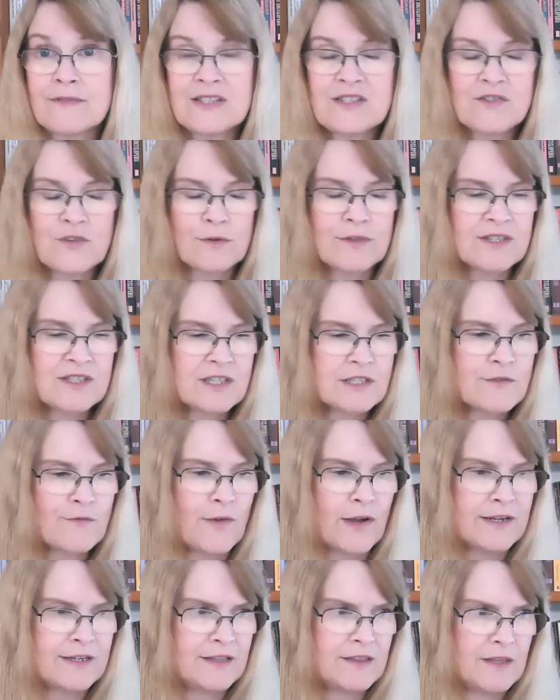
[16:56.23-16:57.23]
And so this is
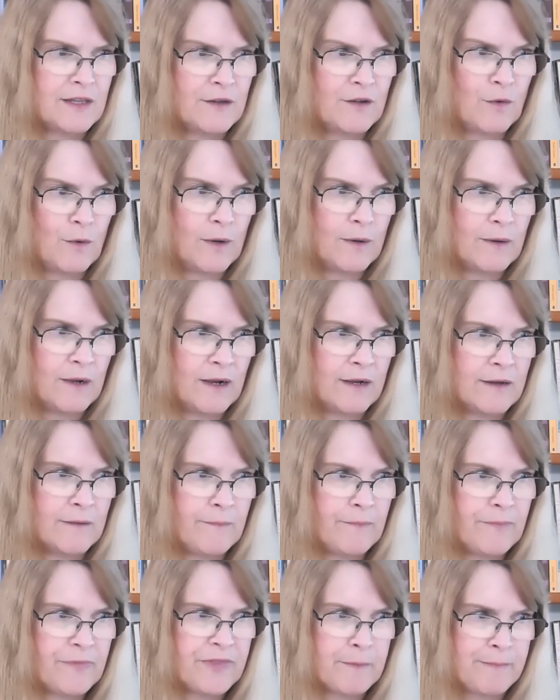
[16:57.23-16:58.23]
finding
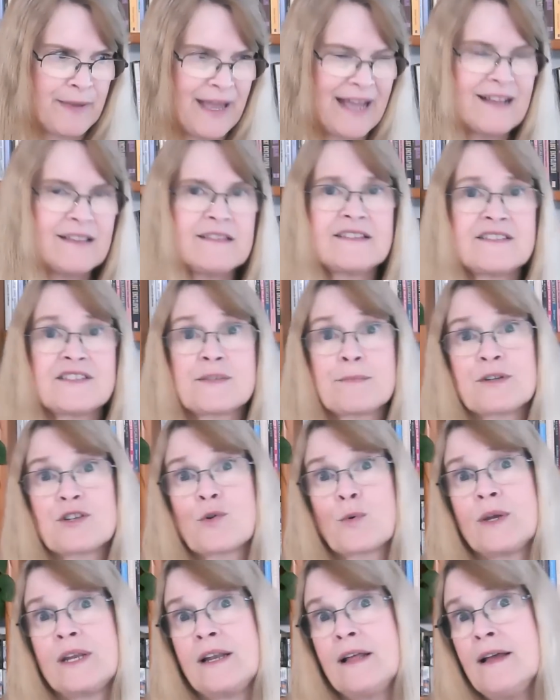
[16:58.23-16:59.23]
the balance
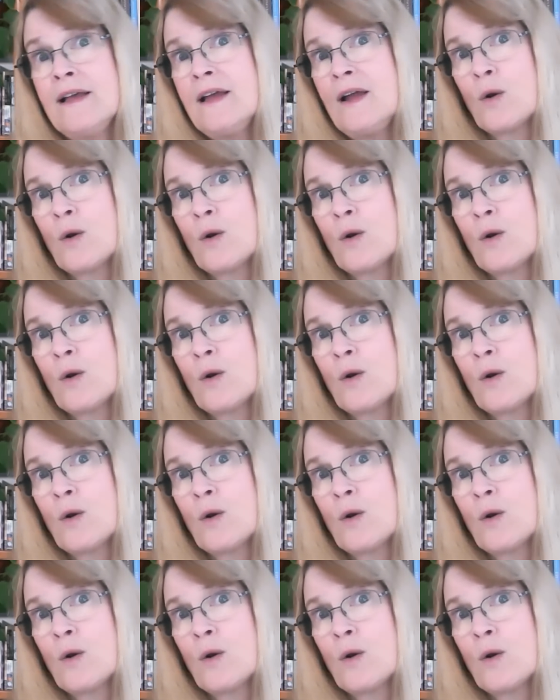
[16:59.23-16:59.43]
between